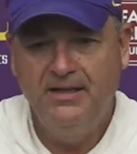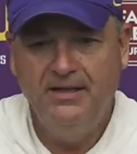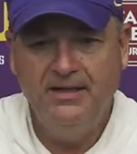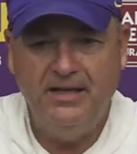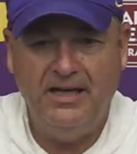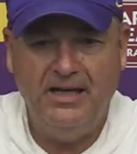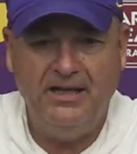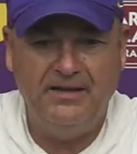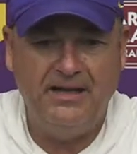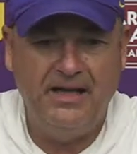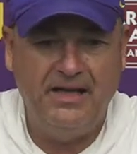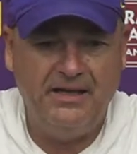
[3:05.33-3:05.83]

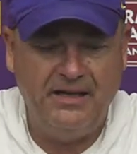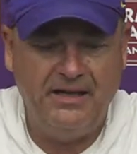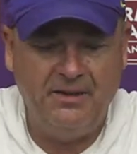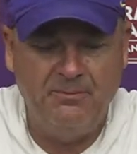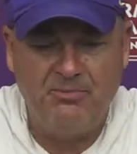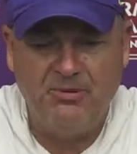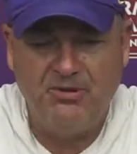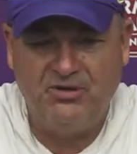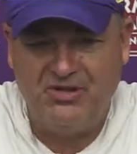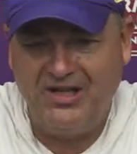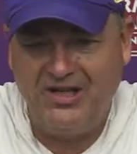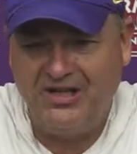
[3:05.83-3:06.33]
And then, in
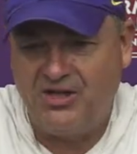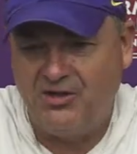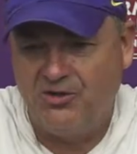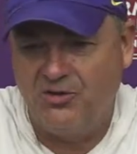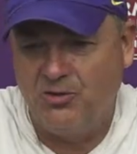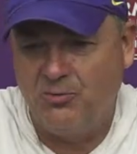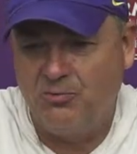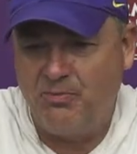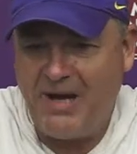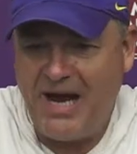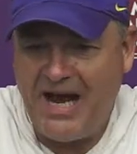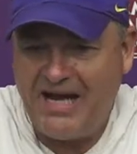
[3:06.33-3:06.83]

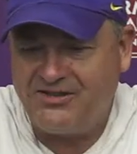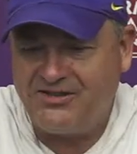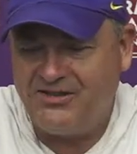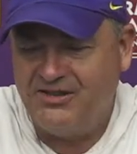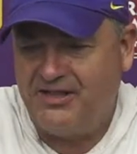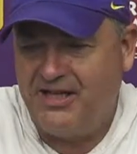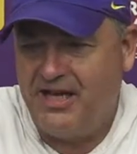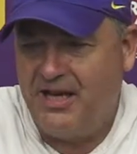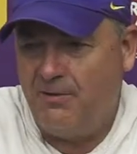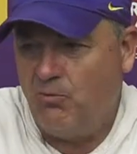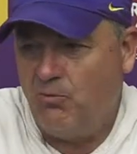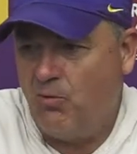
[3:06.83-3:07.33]
particular, passing
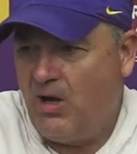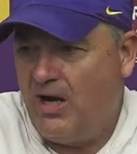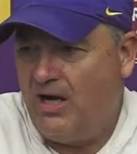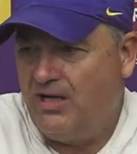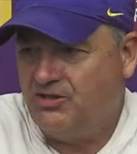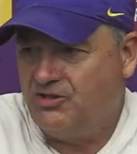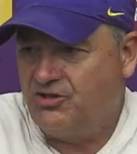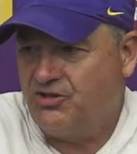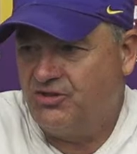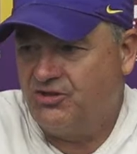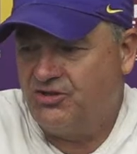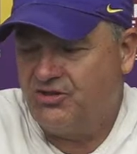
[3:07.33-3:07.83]
game
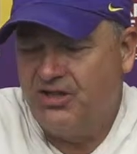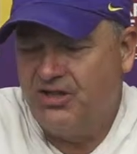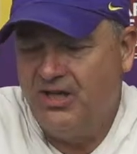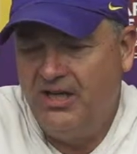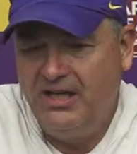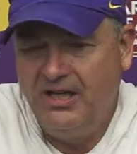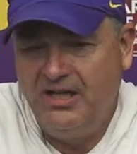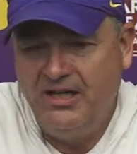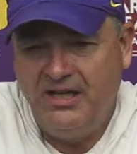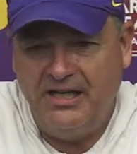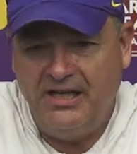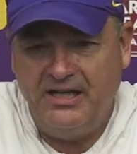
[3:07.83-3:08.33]
wise, just
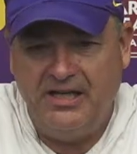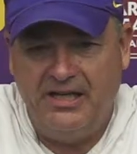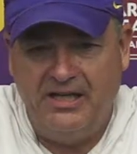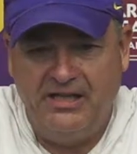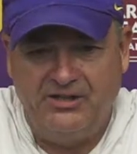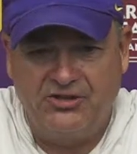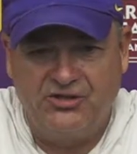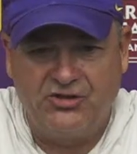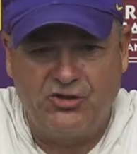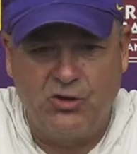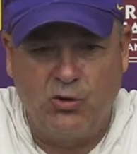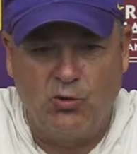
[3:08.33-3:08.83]
it,
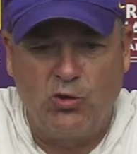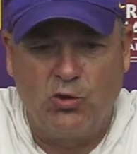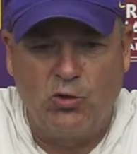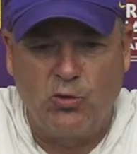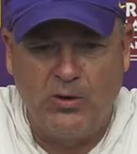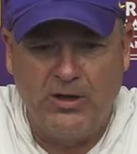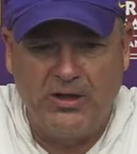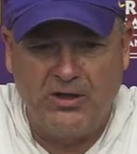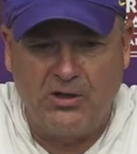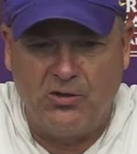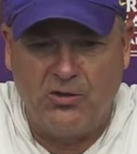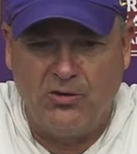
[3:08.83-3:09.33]
it's so
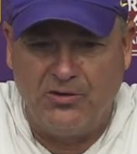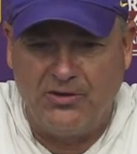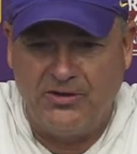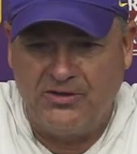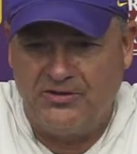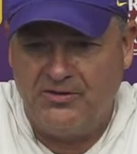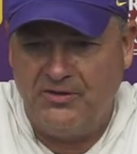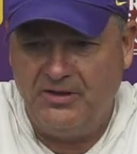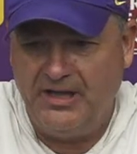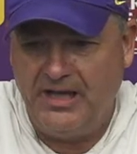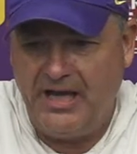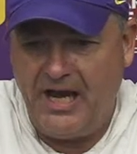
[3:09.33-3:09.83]
critical that
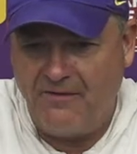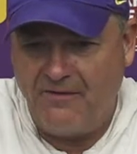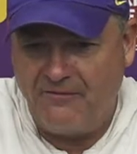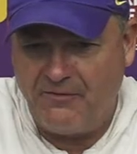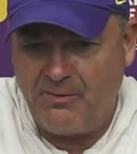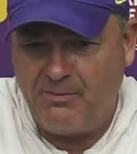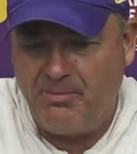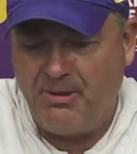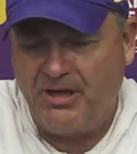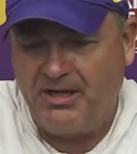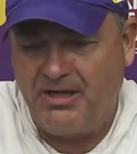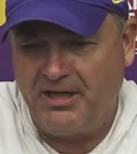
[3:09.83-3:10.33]

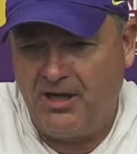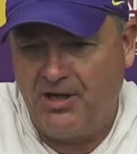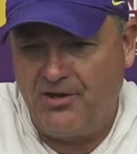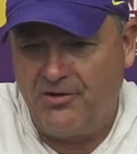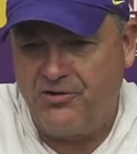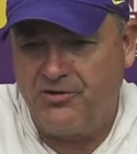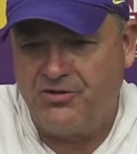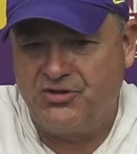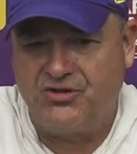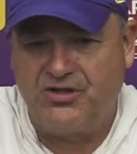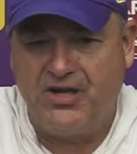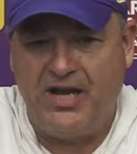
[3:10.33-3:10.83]
everybody
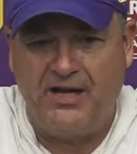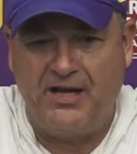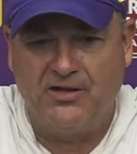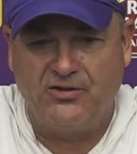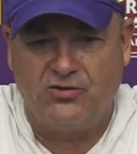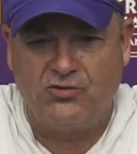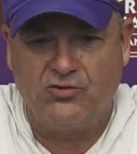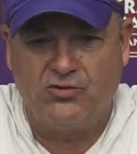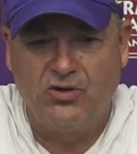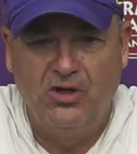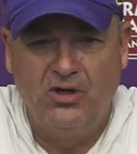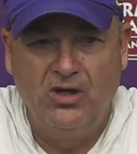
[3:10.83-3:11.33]

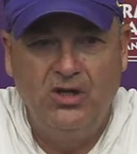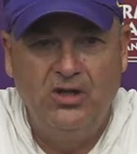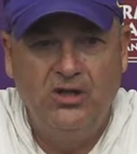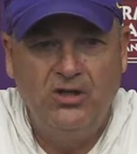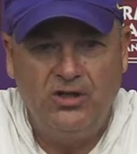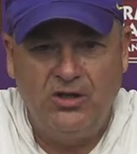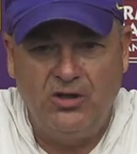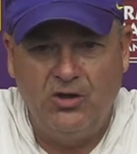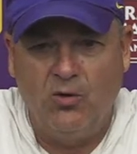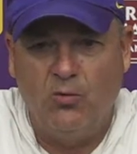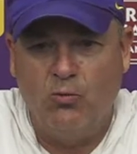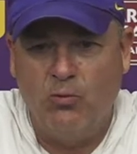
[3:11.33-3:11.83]
understands,
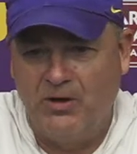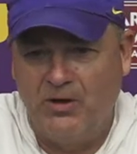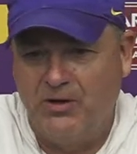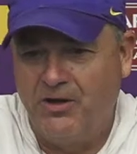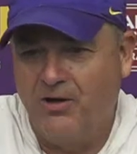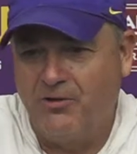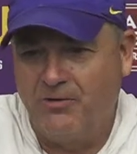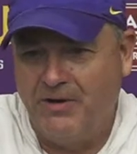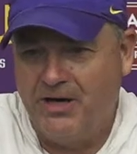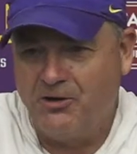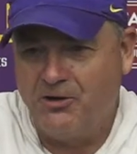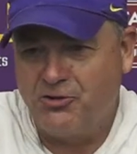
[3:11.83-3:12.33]
you know, where
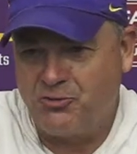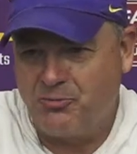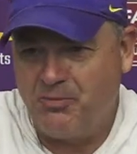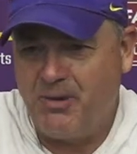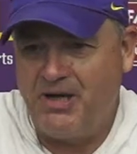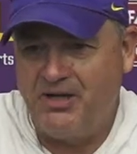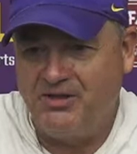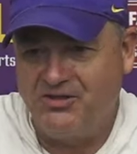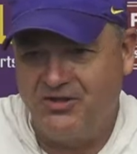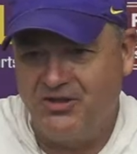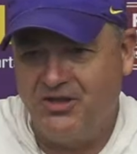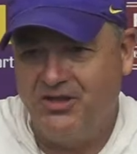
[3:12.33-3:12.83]
their
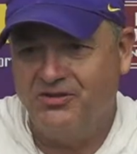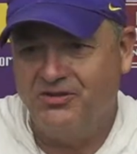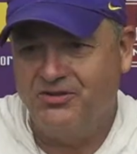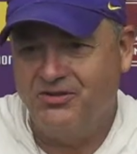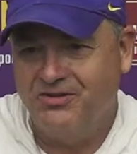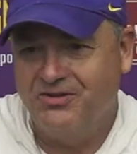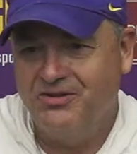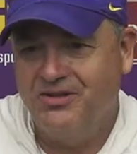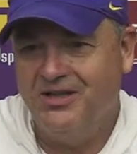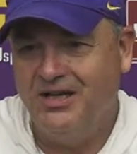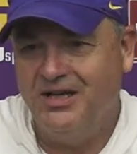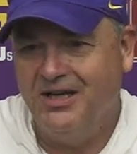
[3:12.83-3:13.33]
airspace
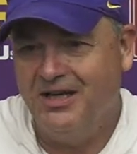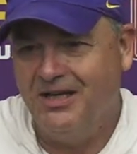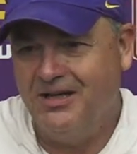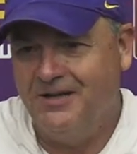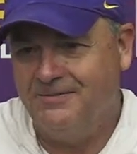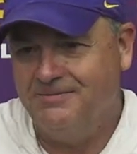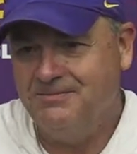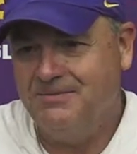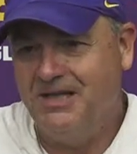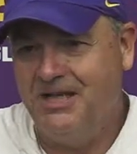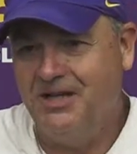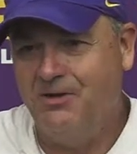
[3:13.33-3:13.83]
is
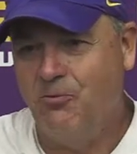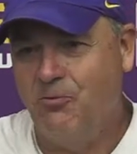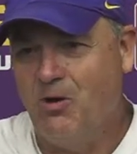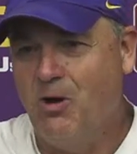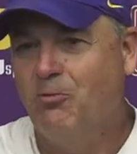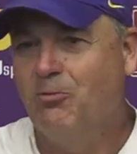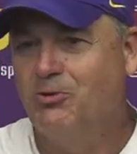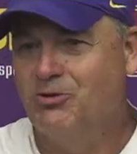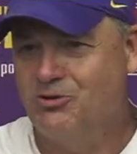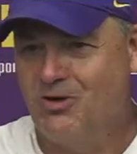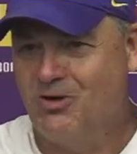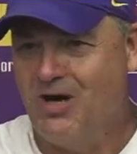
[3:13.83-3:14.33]
um, and what
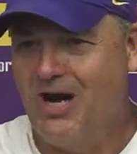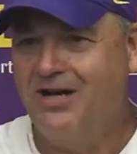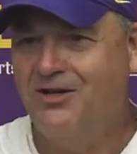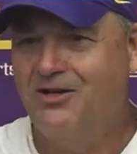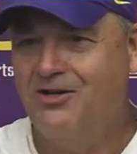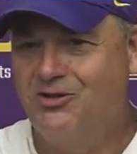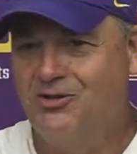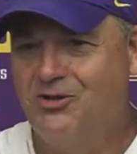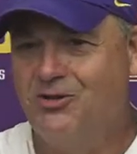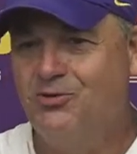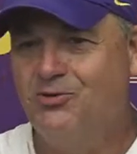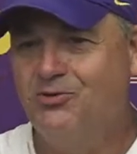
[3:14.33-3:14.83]
we're trying to
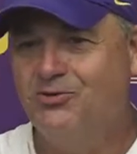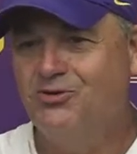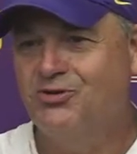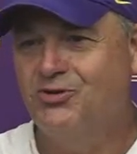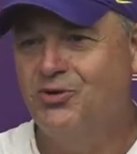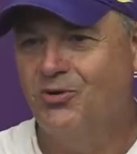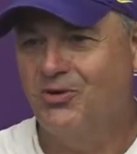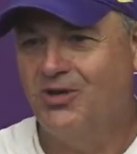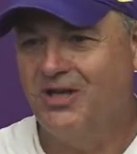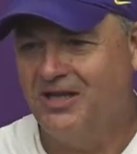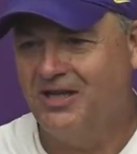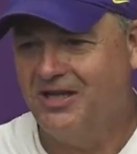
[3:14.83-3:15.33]
do
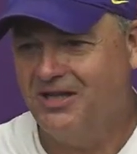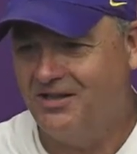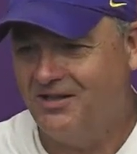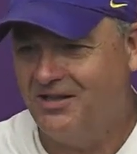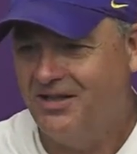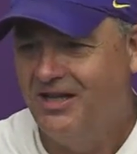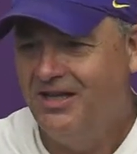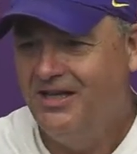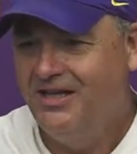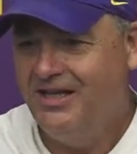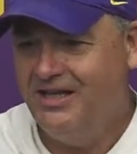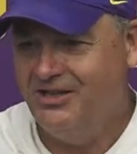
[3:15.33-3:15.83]
so that it
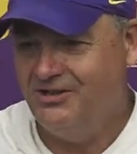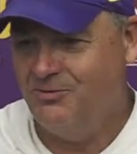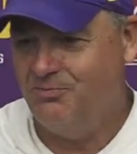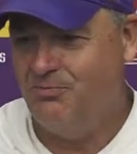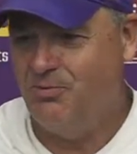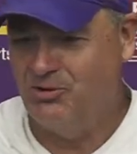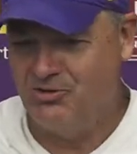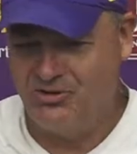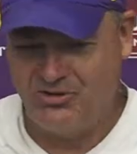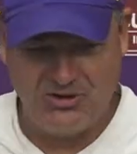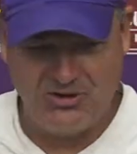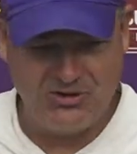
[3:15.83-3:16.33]
it
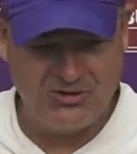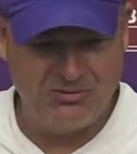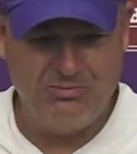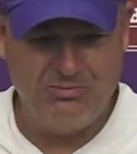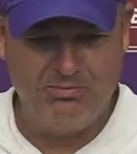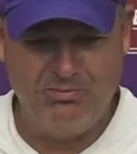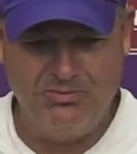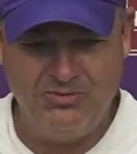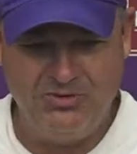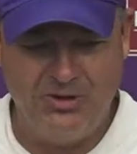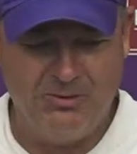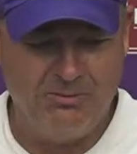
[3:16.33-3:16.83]
puts
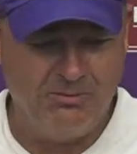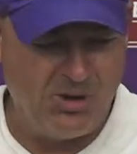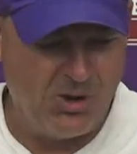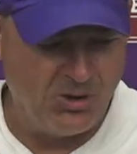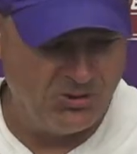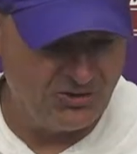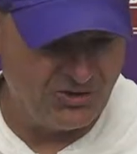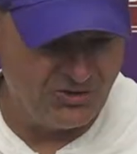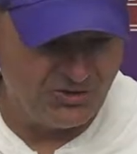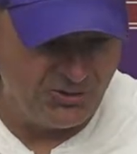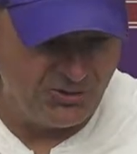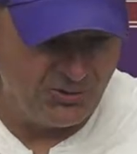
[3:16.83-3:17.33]
the
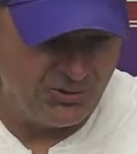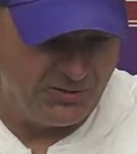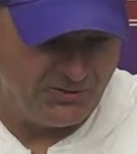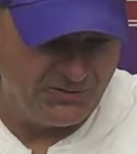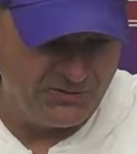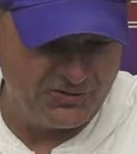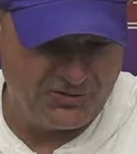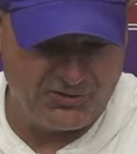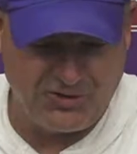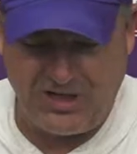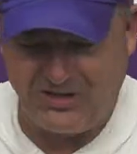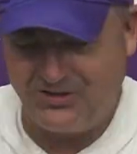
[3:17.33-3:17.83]
multitude of
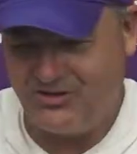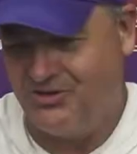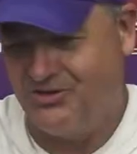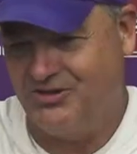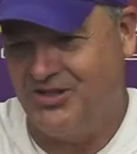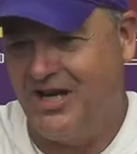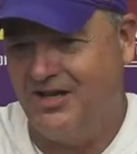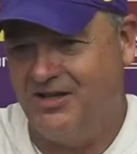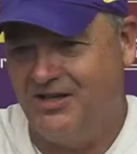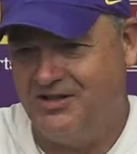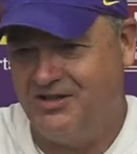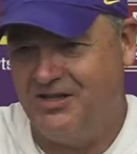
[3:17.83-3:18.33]
stresses
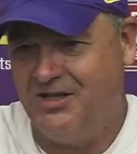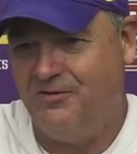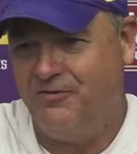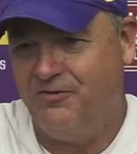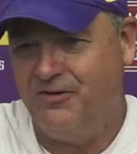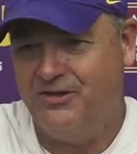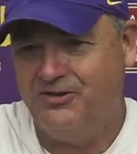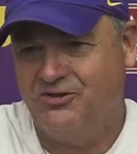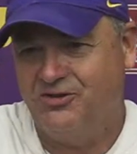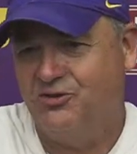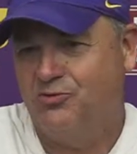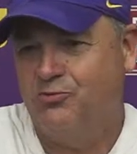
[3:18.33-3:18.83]
on the
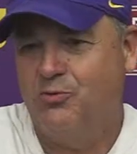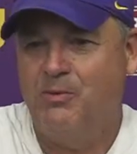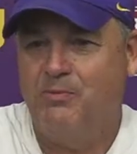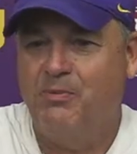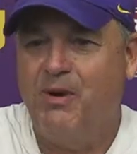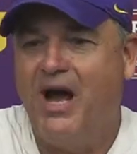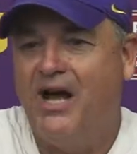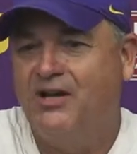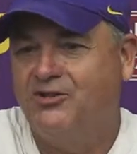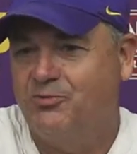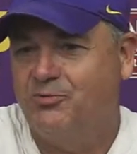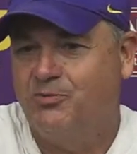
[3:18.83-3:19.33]
defense as we
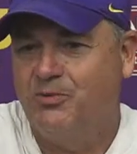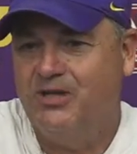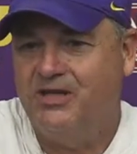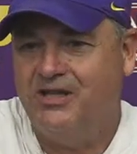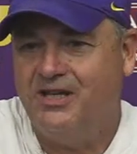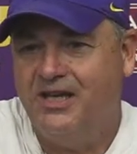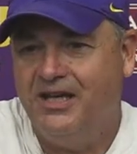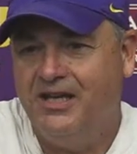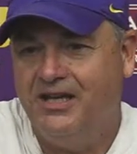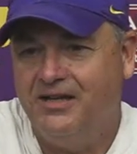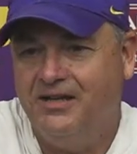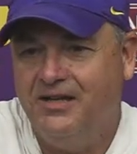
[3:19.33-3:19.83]
possibly
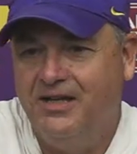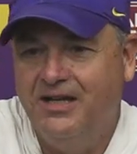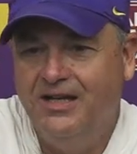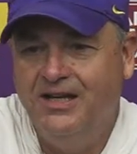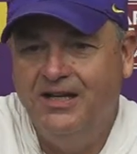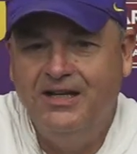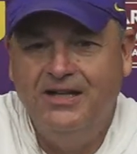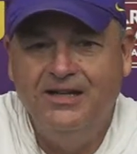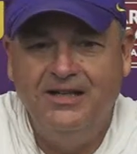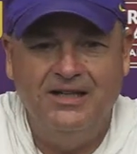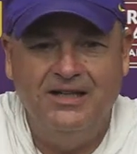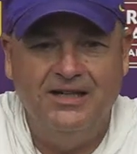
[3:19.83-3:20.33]
can
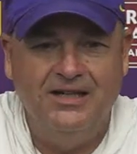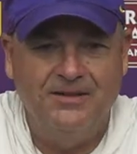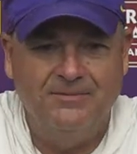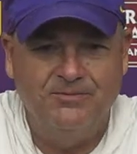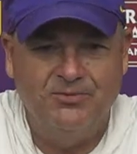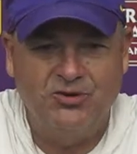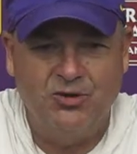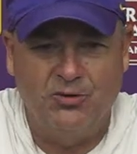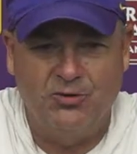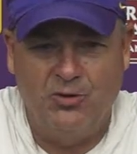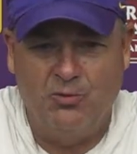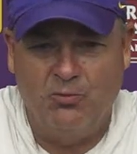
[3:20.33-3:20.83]
um,
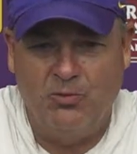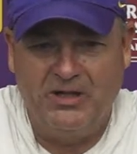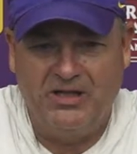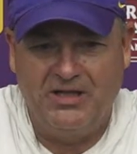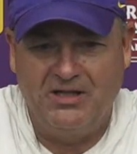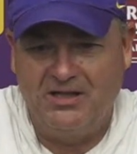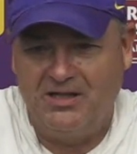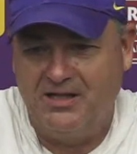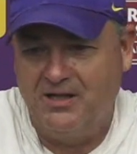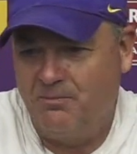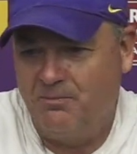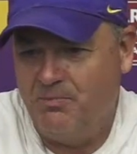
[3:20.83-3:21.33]
so that we
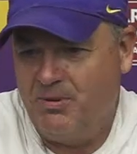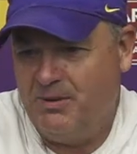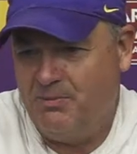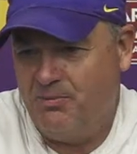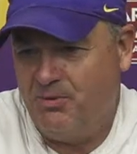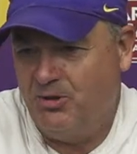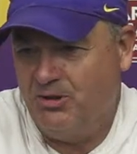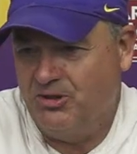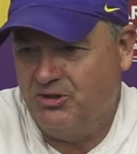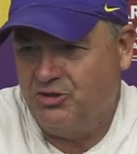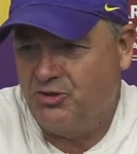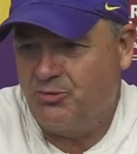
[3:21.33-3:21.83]
can get
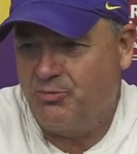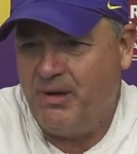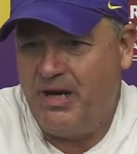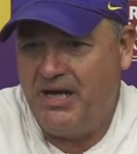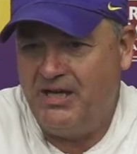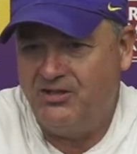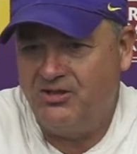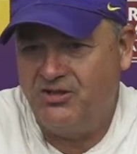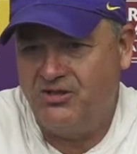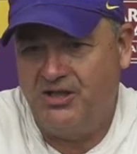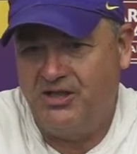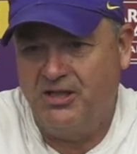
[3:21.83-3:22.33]
people in
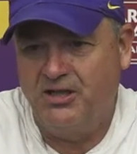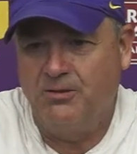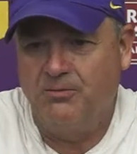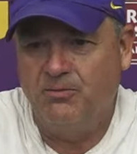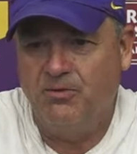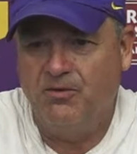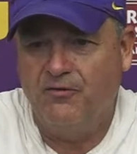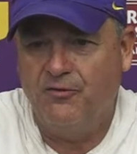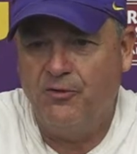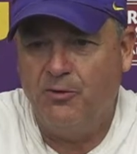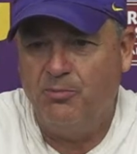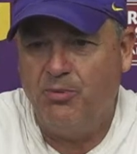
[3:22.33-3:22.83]
space and get them the
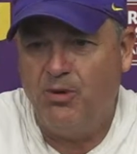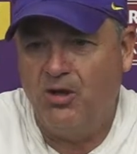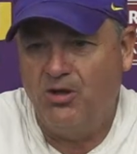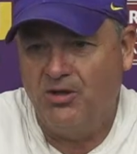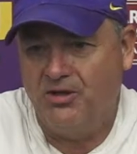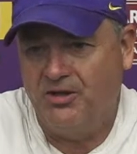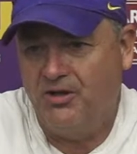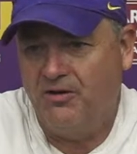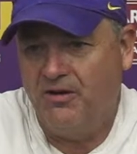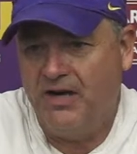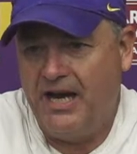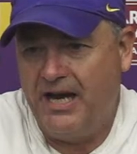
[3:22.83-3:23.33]
football in
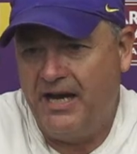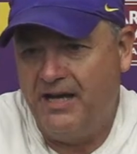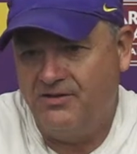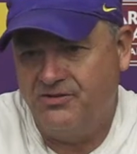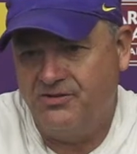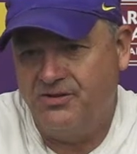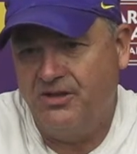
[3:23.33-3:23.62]
their hands.